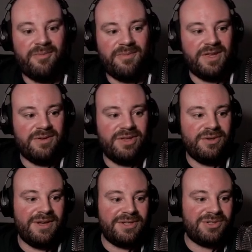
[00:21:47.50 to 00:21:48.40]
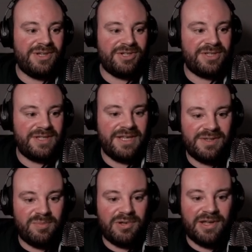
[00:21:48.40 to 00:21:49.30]
You literally just need
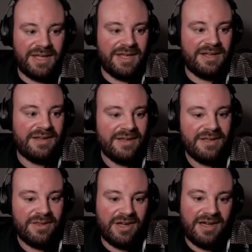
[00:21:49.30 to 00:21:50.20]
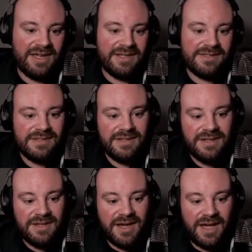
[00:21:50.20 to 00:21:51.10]
to plug in the height
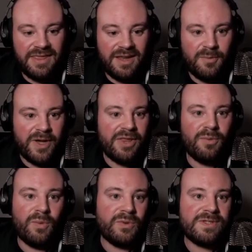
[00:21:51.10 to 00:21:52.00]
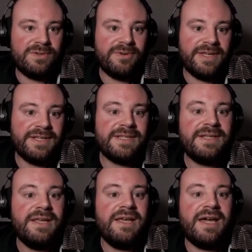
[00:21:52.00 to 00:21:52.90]
and then where the water is,
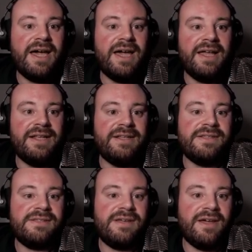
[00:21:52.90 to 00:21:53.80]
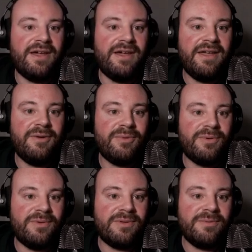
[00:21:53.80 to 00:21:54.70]
and it
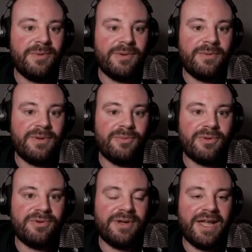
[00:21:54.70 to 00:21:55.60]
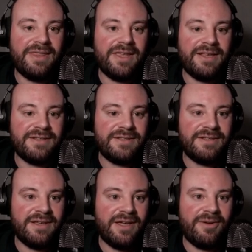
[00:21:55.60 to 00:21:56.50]
will create this,
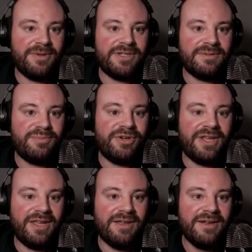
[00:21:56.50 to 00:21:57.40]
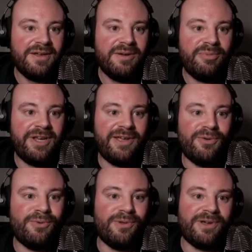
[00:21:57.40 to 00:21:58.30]
which is pretty
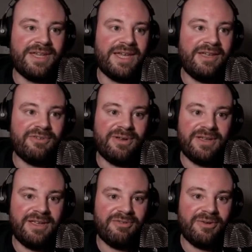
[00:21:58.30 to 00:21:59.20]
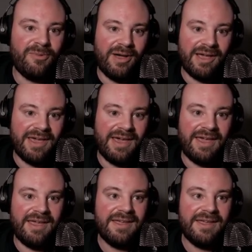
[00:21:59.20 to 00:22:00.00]
cool looking, even at 1K.